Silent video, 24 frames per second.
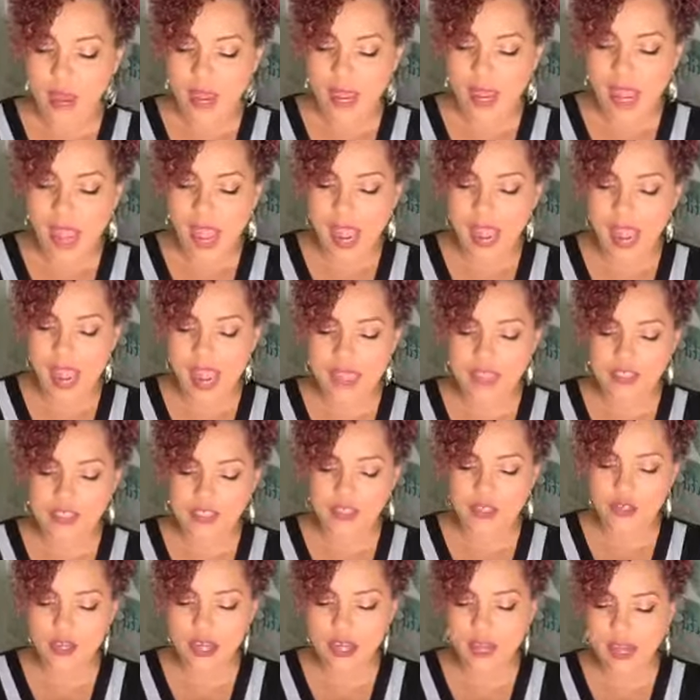My, I
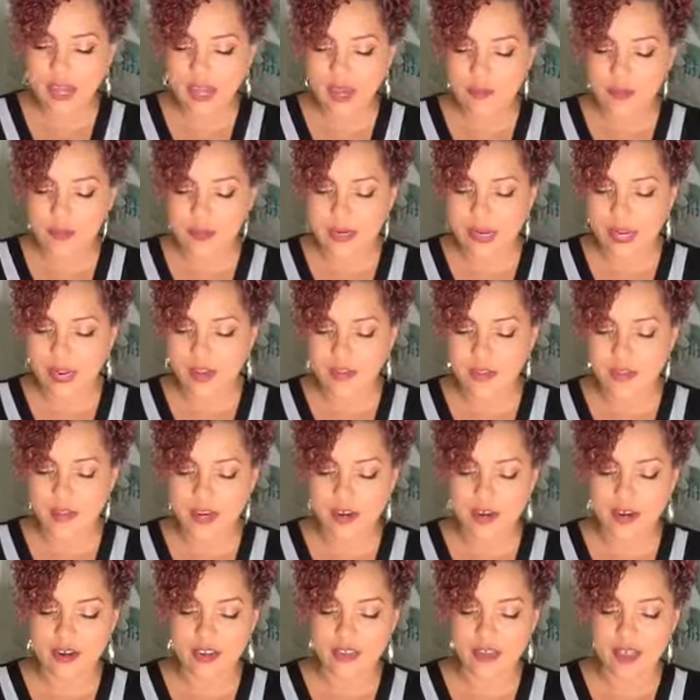asked you guys, I put out
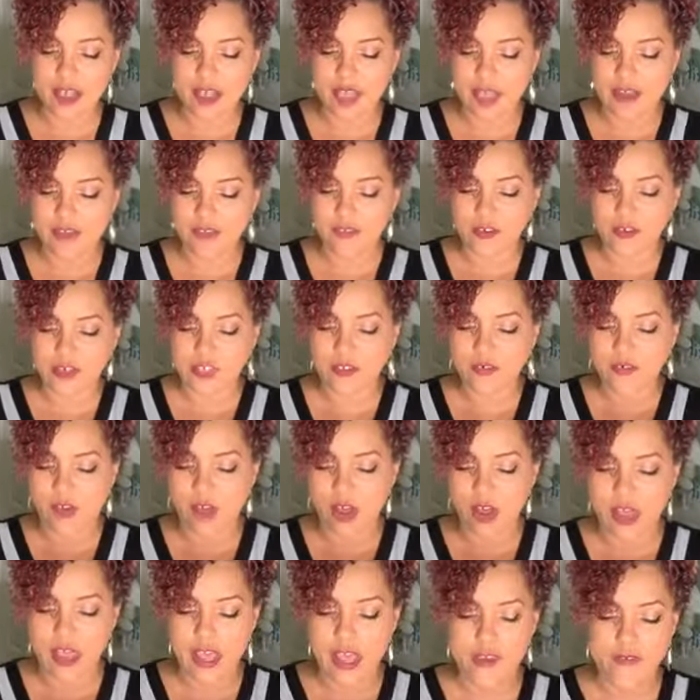there that first of
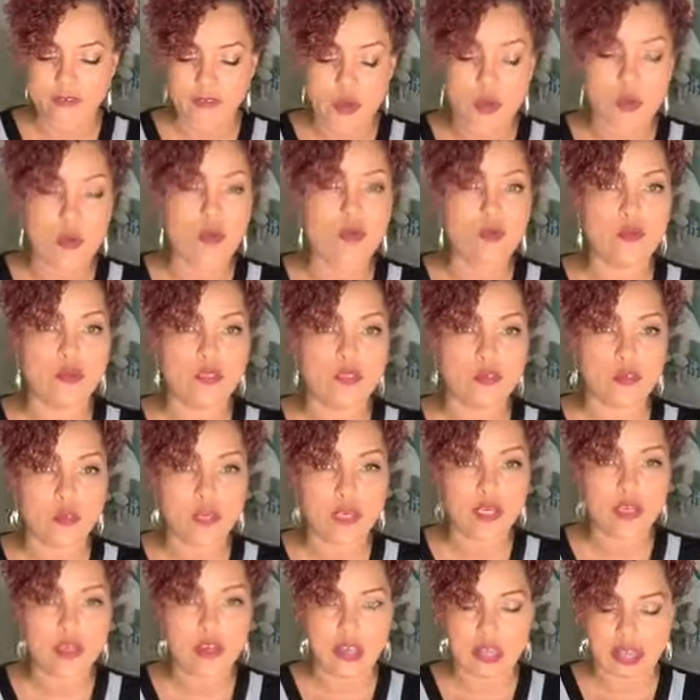all, FON was
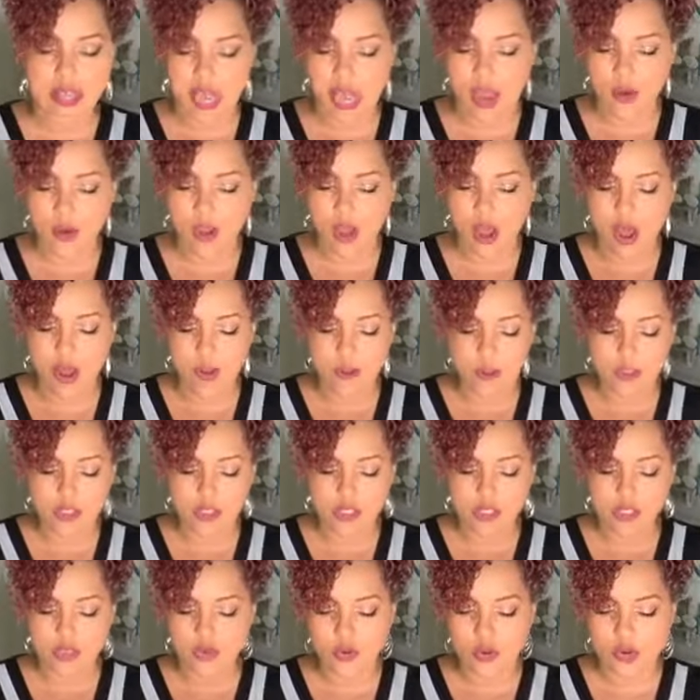real and how it
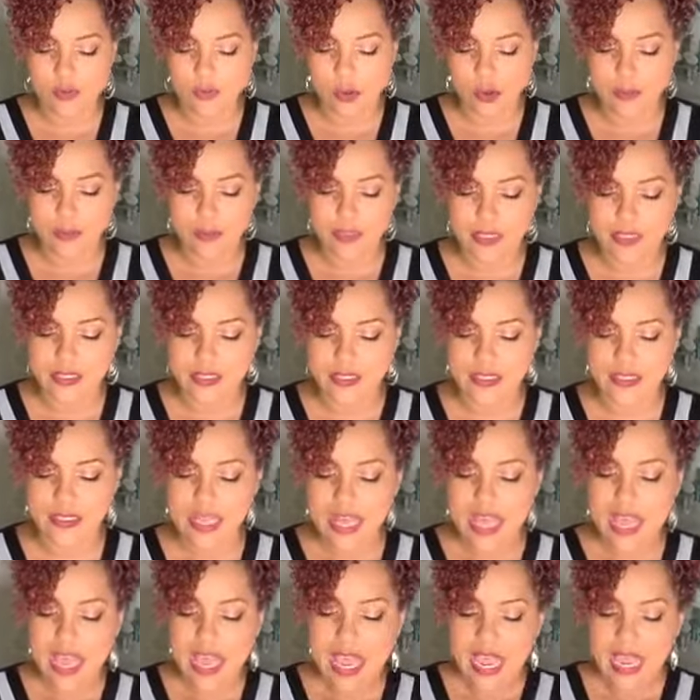almost destroyed my
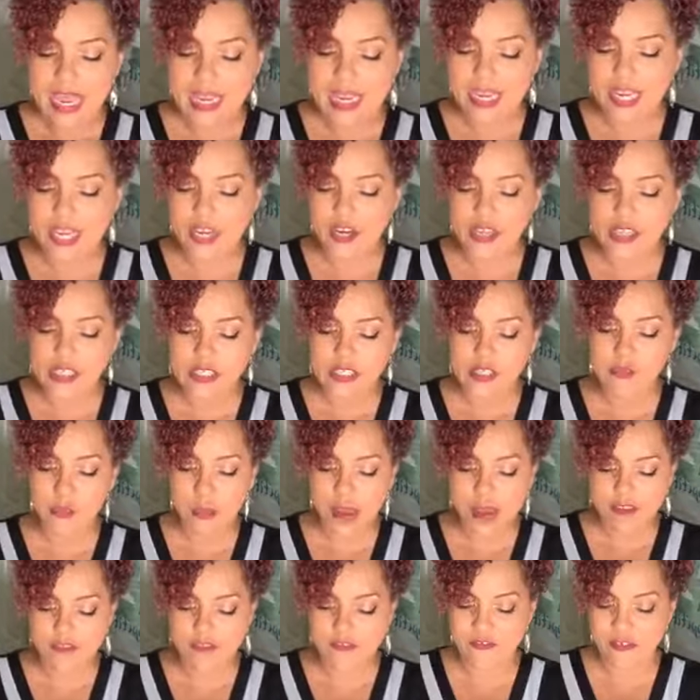business. And here's
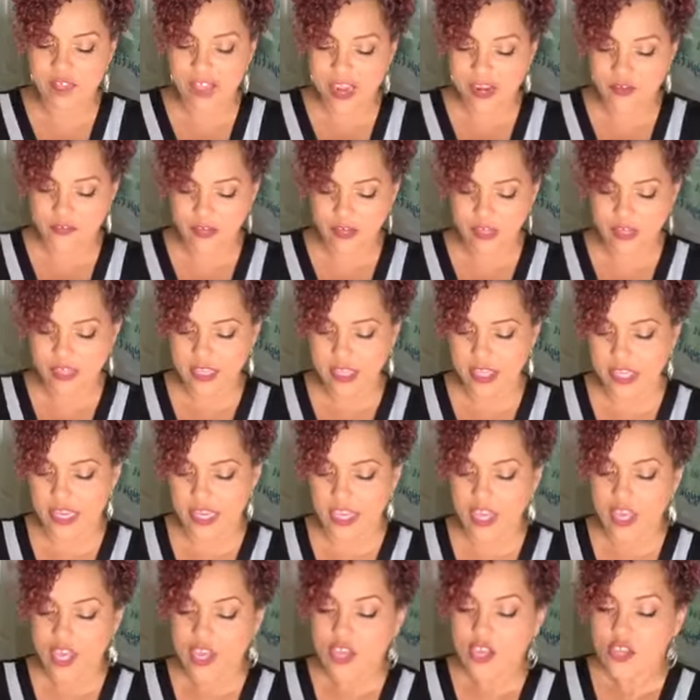my favorite
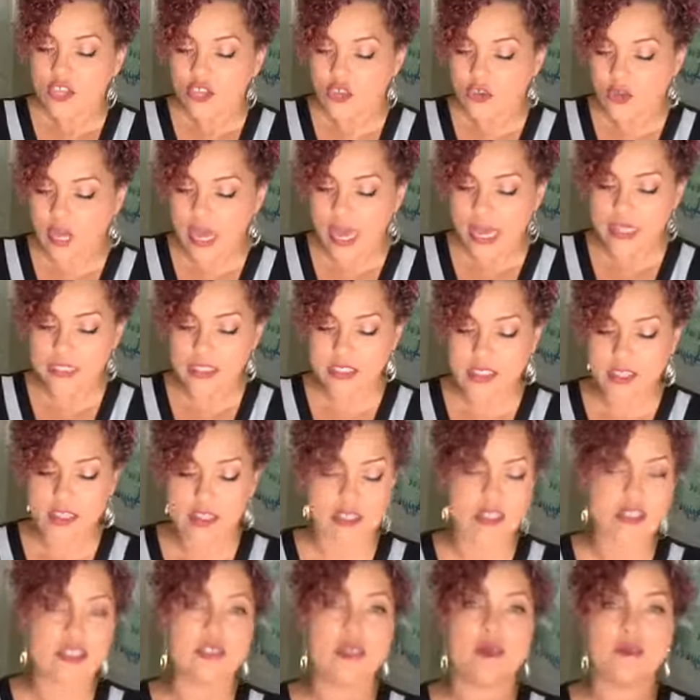thing. You guys
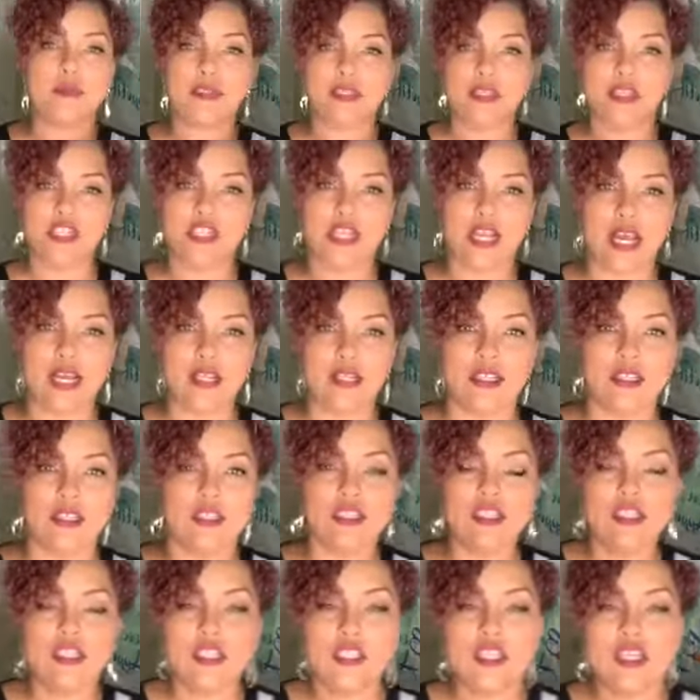took this up as a
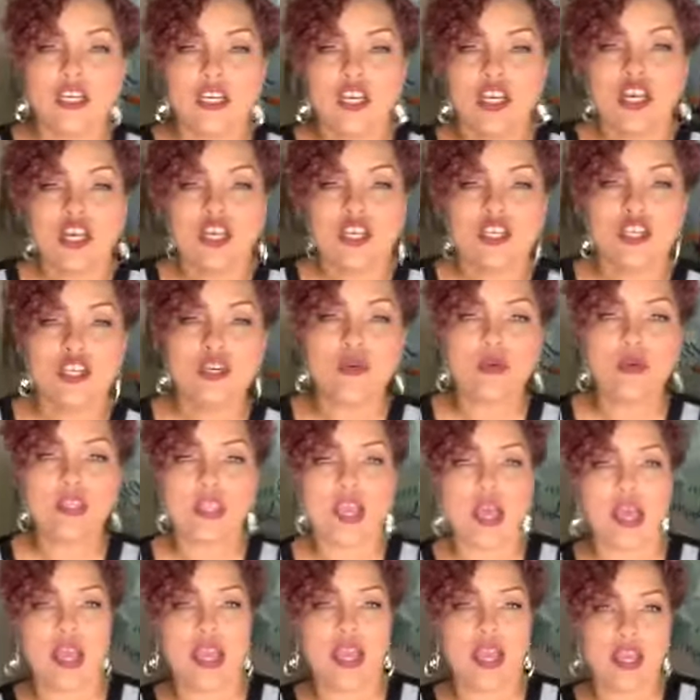challenge. You
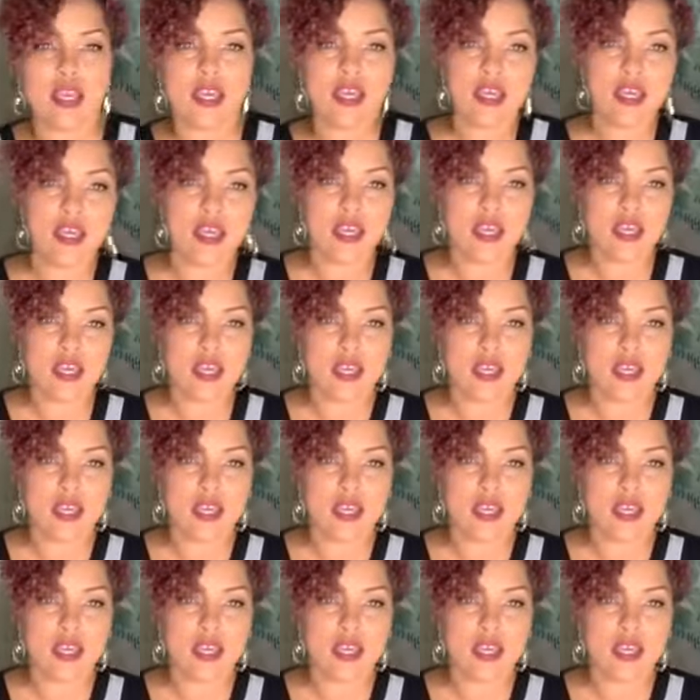were like,